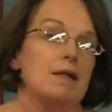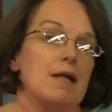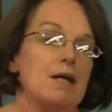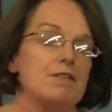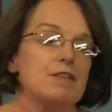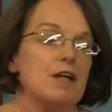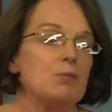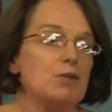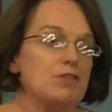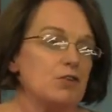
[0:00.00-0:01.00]
The last
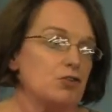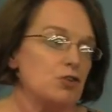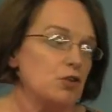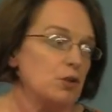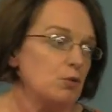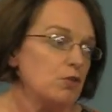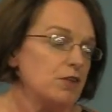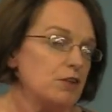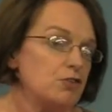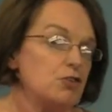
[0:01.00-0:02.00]
time we saw Tony
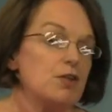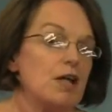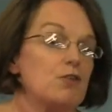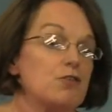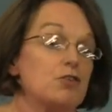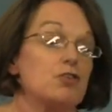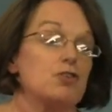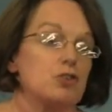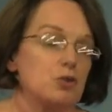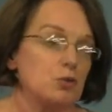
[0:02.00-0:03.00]
was in two thousand
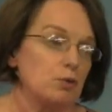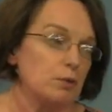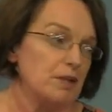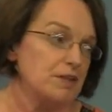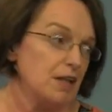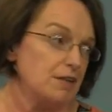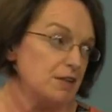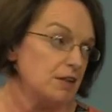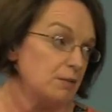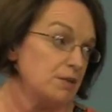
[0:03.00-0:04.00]
two when my dad
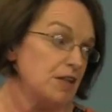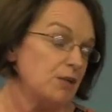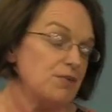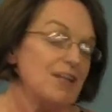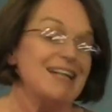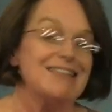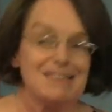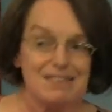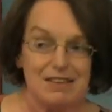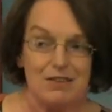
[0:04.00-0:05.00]
died. And my dad was
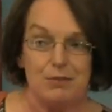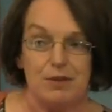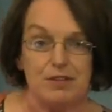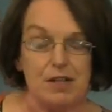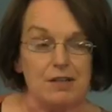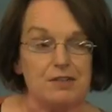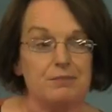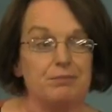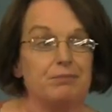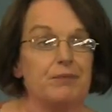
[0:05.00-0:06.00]
eighty-six when he died.
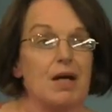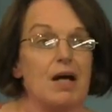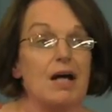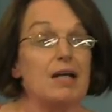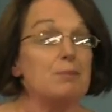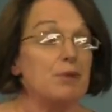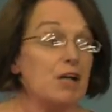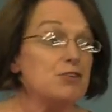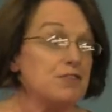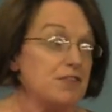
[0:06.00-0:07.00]
And I'm
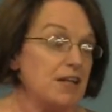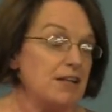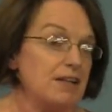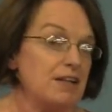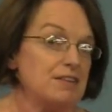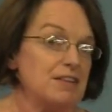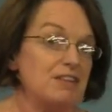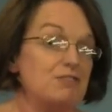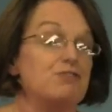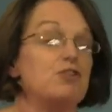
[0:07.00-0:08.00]
proud to say that
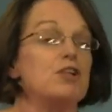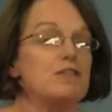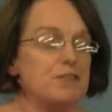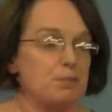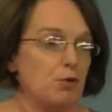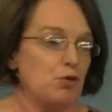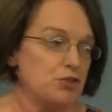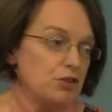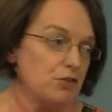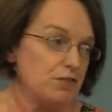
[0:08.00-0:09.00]
he fully
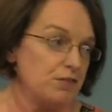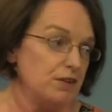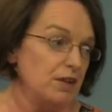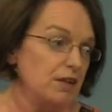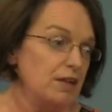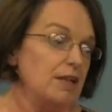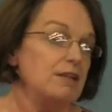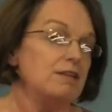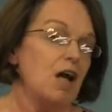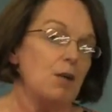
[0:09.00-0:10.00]
supported us
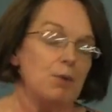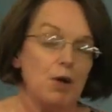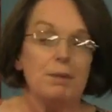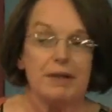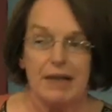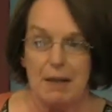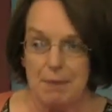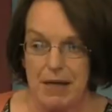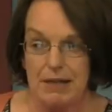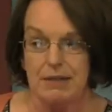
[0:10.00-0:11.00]
in our public
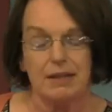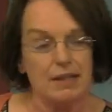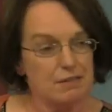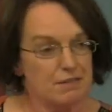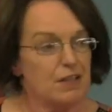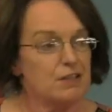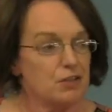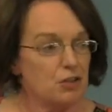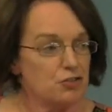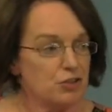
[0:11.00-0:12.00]
campaign against
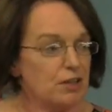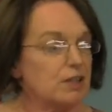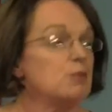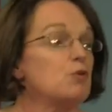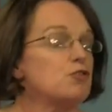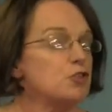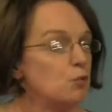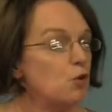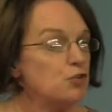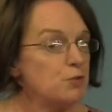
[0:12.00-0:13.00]
Scientology. Like, he was
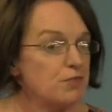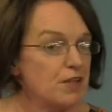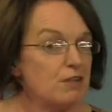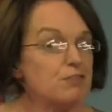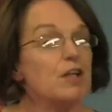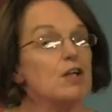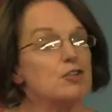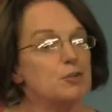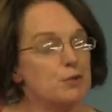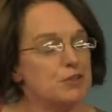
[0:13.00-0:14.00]
too old himself
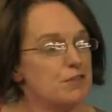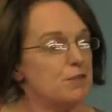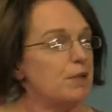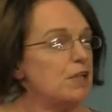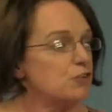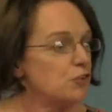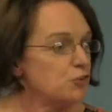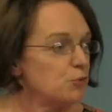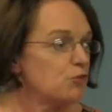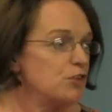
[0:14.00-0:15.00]
to participate or
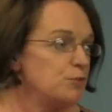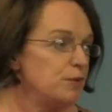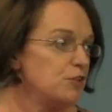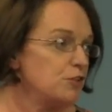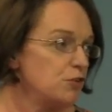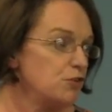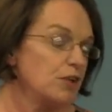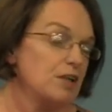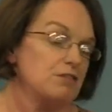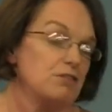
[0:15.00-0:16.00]
to agree to be interviewed
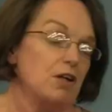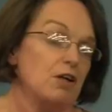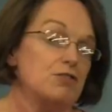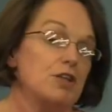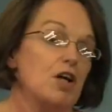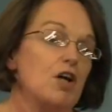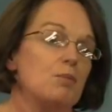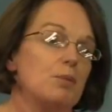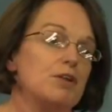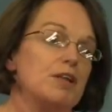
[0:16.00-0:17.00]
or get involved,
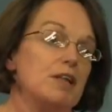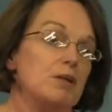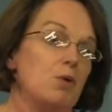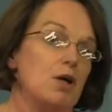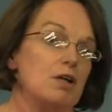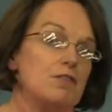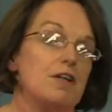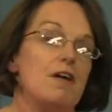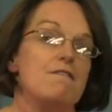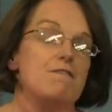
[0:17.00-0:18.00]
but he was
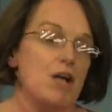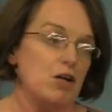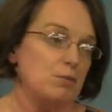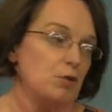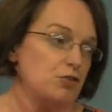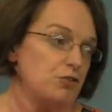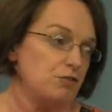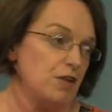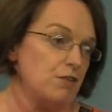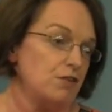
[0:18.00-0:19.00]
very much
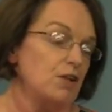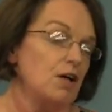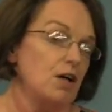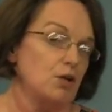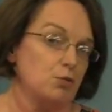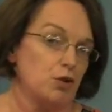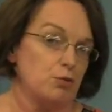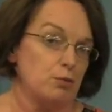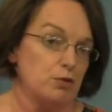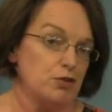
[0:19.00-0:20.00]
in favour of
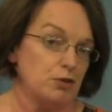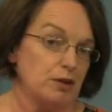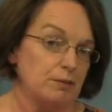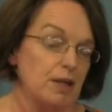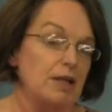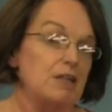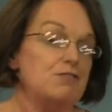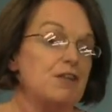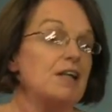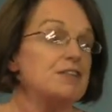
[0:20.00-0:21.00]
what we were doing.
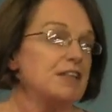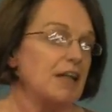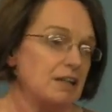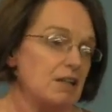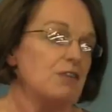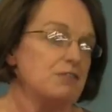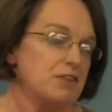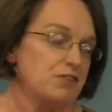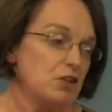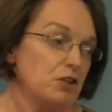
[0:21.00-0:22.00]
He felt he had lost
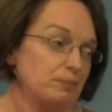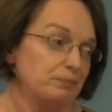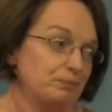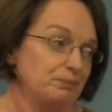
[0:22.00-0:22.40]
his son.